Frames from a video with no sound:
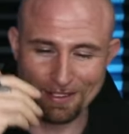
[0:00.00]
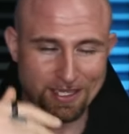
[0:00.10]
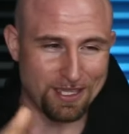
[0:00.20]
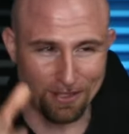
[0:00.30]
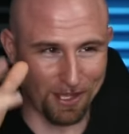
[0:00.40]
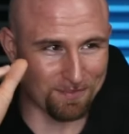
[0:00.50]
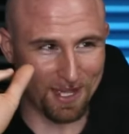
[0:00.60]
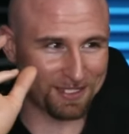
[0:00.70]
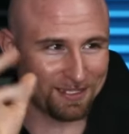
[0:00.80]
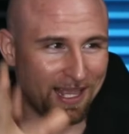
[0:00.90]
Elon
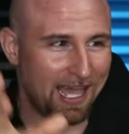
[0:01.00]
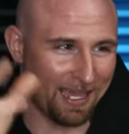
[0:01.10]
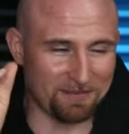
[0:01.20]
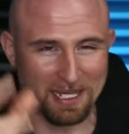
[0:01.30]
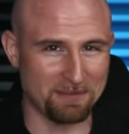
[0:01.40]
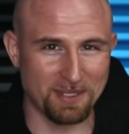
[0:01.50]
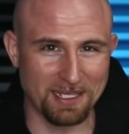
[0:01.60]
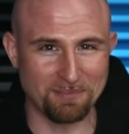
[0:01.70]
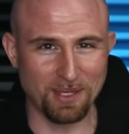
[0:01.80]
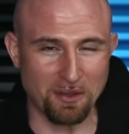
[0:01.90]
Musk live 10
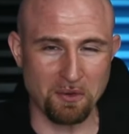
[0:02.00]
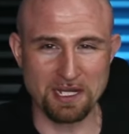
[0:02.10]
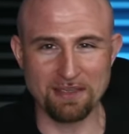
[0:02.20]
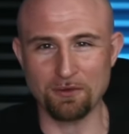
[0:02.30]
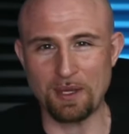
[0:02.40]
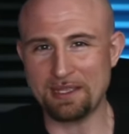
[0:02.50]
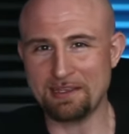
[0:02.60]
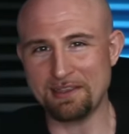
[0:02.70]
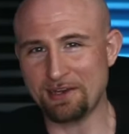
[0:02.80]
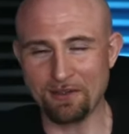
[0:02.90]
million Bitcoin giveaway,
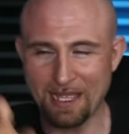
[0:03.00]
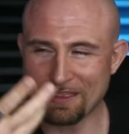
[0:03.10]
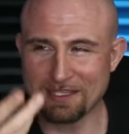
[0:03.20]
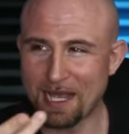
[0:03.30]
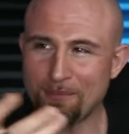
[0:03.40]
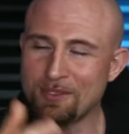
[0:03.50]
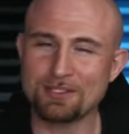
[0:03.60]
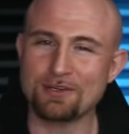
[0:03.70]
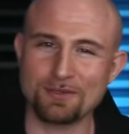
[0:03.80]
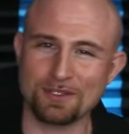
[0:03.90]
and they're at the top of the
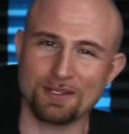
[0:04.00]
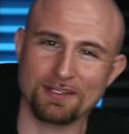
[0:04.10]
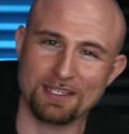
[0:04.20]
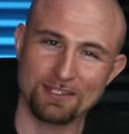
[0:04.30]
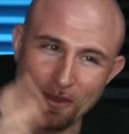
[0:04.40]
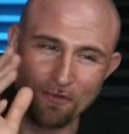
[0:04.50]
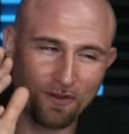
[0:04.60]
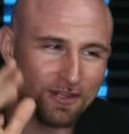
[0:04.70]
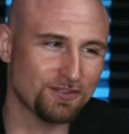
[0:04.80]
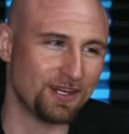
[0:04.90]
search results. It's so
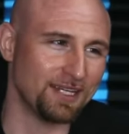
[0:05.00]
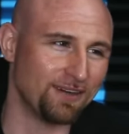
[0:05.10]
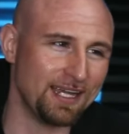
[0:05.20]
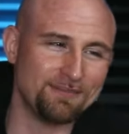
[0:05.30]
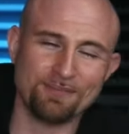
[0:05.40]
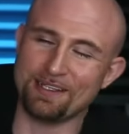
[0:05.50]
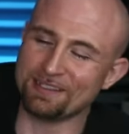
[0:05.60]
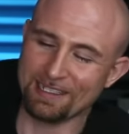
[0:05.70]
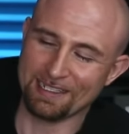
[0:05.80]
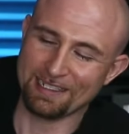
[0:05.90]
frustrating, right?
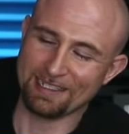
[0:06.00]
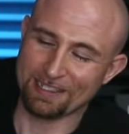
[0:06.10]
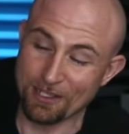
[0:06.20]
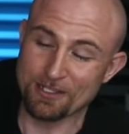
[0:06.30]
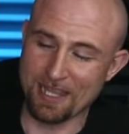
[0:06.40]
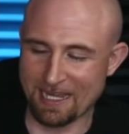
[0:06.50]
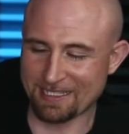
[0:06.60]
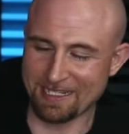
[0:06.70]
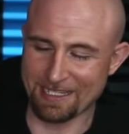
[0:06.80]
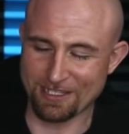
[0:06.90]
But good
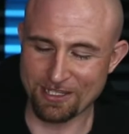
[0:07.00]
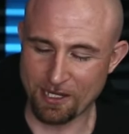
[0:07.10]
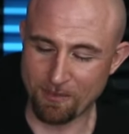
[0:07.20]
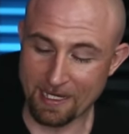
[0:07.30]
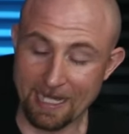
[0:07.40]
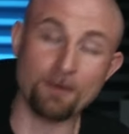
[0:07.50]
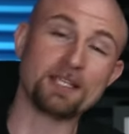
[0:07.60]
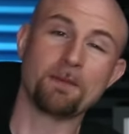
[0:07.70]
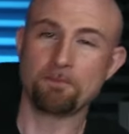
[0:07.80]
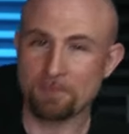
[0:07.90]
content gets shadow banned.
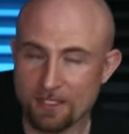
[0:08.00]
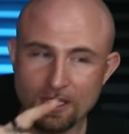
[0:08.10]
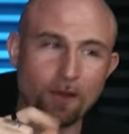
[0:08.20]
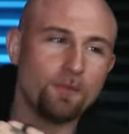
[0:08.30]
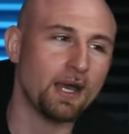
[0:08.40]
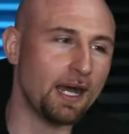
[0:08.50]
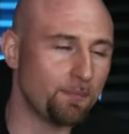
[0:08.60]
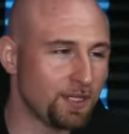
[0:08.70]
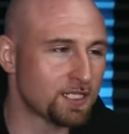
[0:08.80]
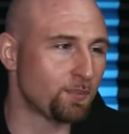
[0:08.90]
Anyways, so
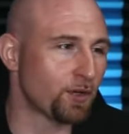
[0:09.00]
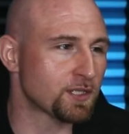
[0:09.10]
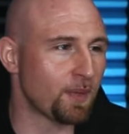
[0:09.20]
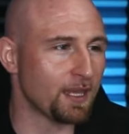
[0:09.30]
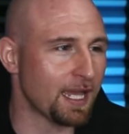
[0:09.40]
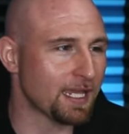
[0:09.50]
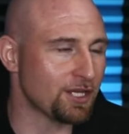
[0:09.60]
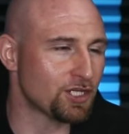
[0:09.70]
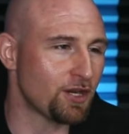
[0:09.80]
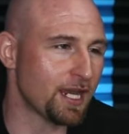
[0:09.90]
please support us by liking,
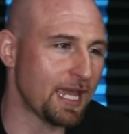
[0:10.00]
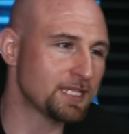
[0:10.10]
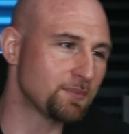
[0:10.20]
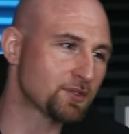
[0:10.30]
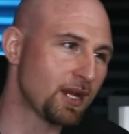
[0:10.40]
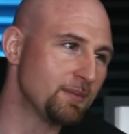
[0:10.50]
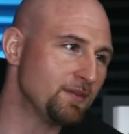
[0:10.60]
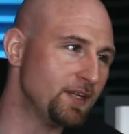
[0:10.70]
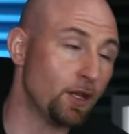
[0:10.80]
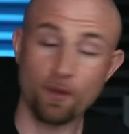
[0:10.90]
sharing, and subscribing
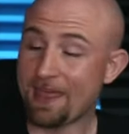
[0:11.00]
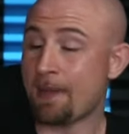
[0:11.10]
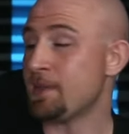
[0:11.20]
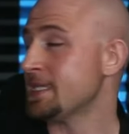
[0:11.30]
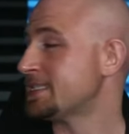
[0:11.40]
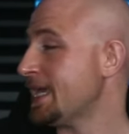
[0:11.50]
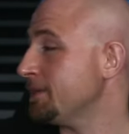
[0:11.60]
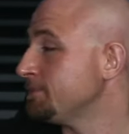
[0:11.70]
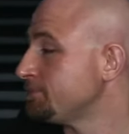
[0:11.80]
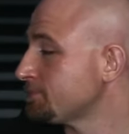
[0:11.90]
the video. With that being
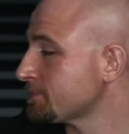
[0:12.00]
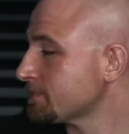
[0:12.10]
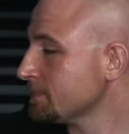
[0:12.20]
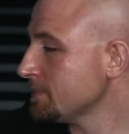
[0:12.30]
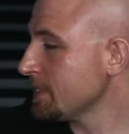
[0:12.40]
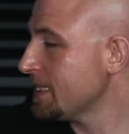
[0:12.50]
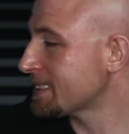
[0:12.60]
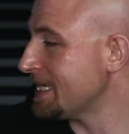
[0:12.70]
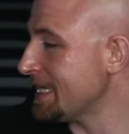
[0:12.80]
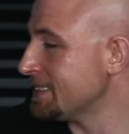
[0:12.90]
said, let's
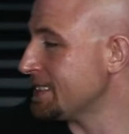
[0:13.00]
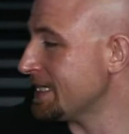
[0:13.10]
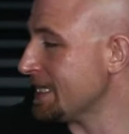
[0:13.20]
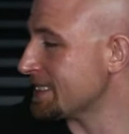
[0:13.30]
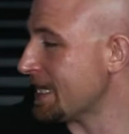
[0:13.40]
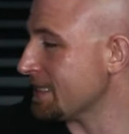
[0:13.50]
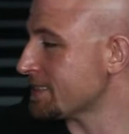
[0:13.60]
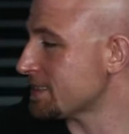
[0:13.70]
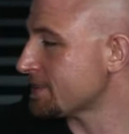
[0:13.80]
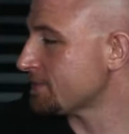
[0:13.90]
get into today's
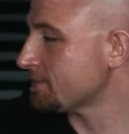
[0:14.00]
analysis.